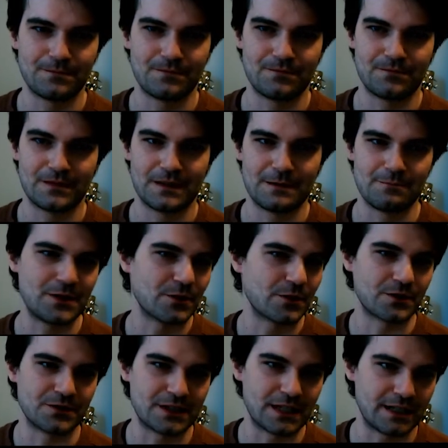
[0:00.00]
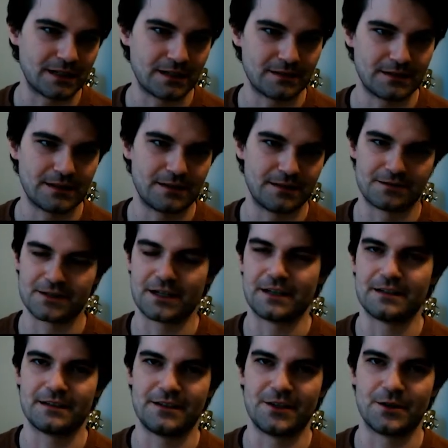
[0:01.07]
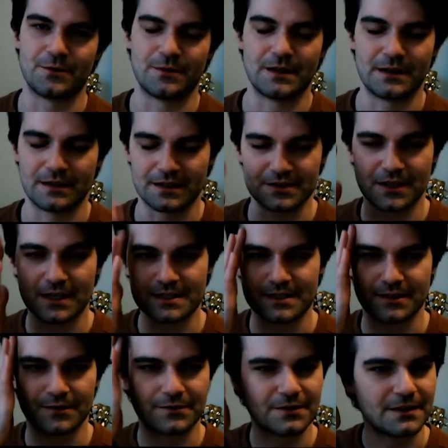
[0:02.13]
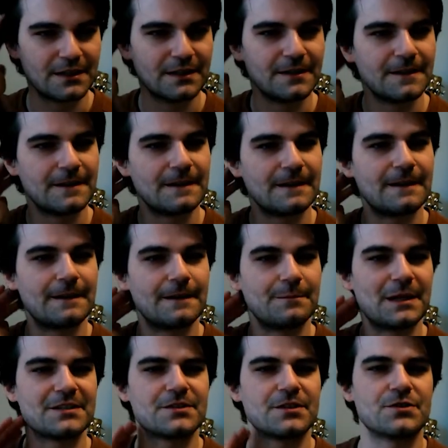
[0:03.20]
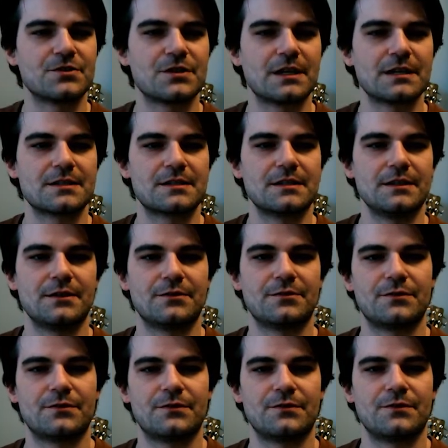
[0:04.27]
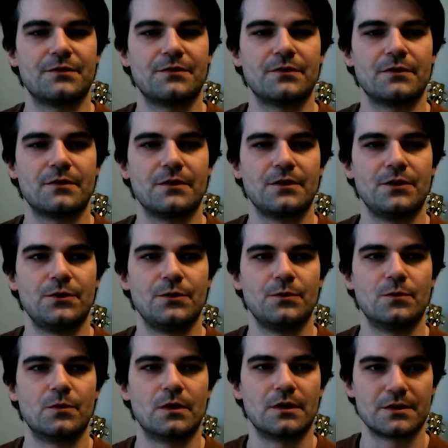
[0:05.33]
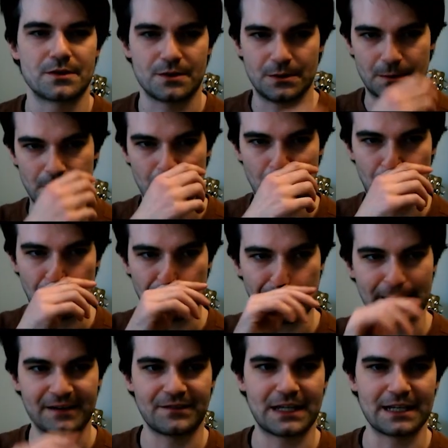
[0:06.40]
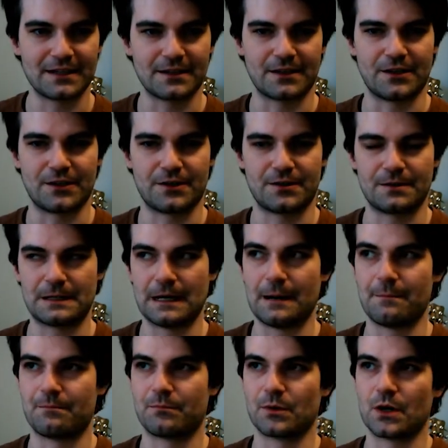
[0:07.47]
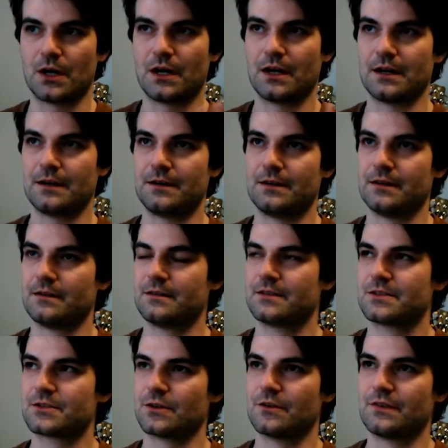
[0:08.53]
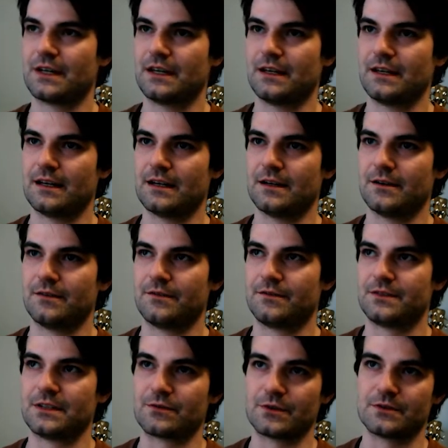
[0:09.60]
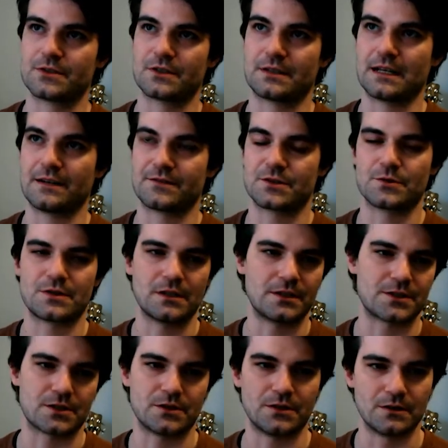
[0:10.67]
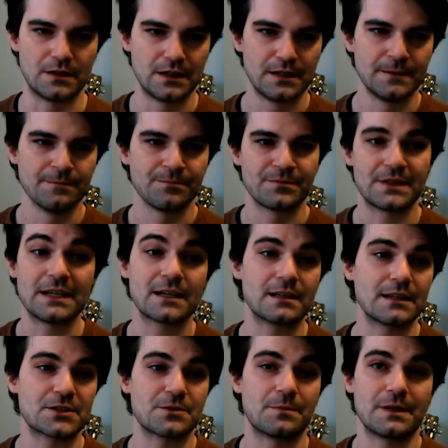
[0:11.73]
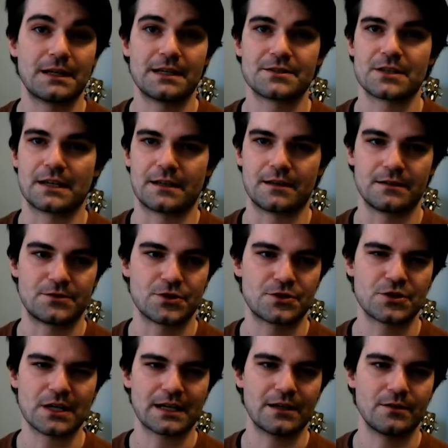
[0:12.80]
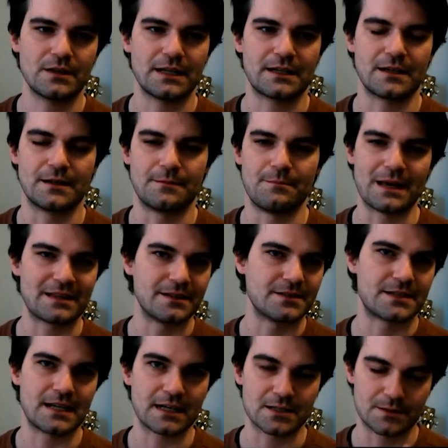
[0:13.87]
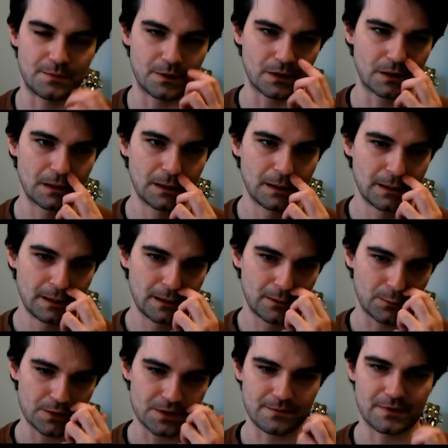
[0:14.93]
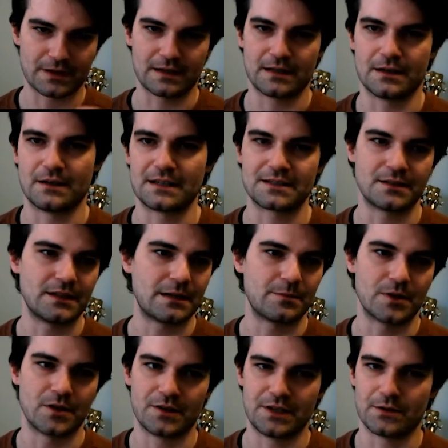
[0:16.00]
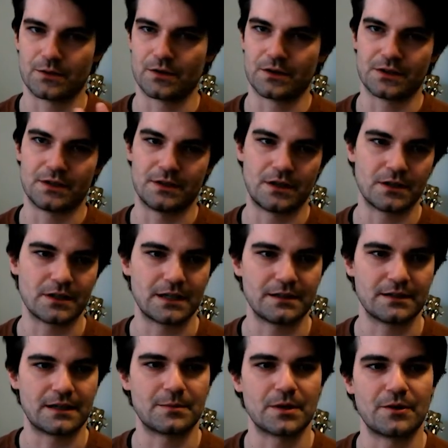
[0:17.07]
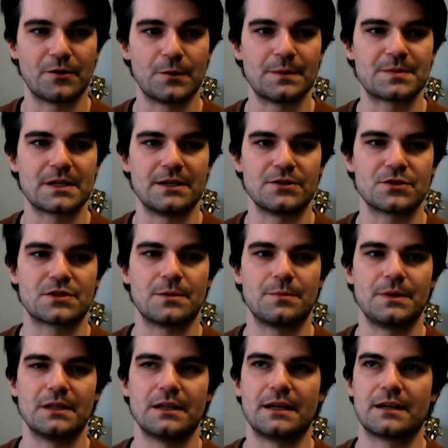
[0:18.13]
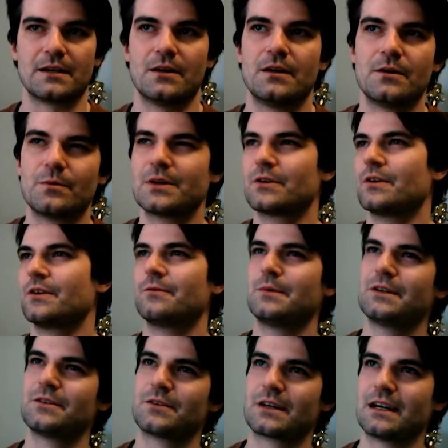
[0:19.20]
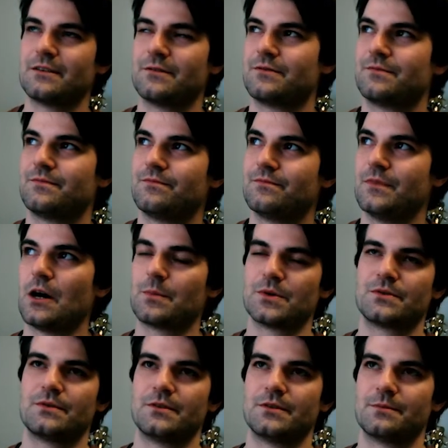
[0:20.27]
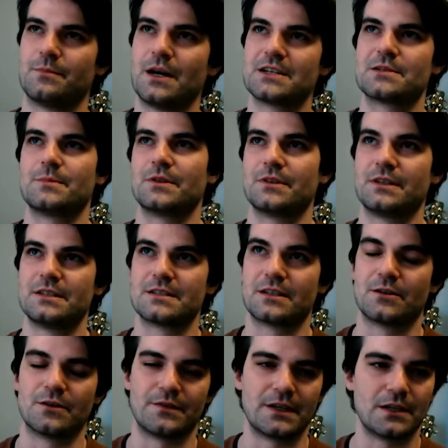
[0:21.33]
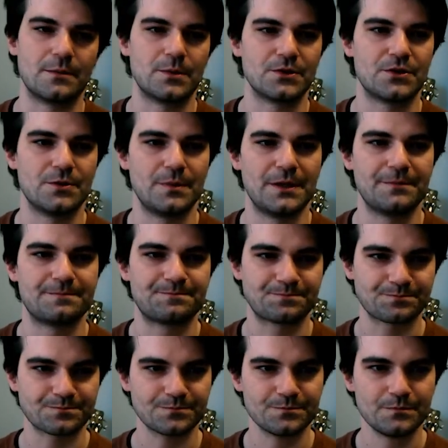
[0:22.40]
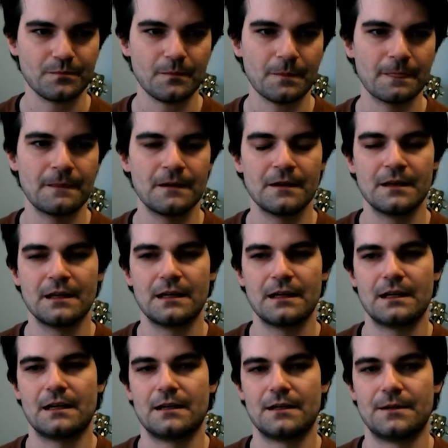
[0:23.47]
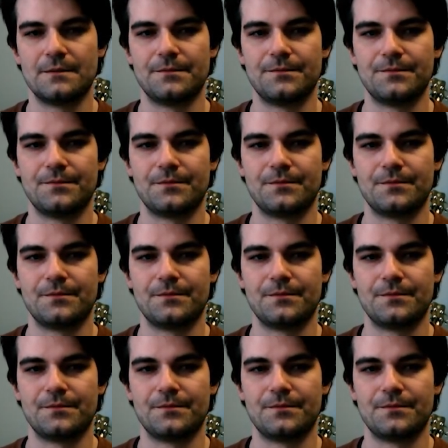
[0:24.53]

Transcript: empirical data. It's not, exhaustive. I'd suggest, if you want to kind of get a broad survey of different kind of sociological data collection plans, like just check out like a methods textbook or something at the library or on the online library website, just to be like, oh, what are the kind of possibilities that are available to me? And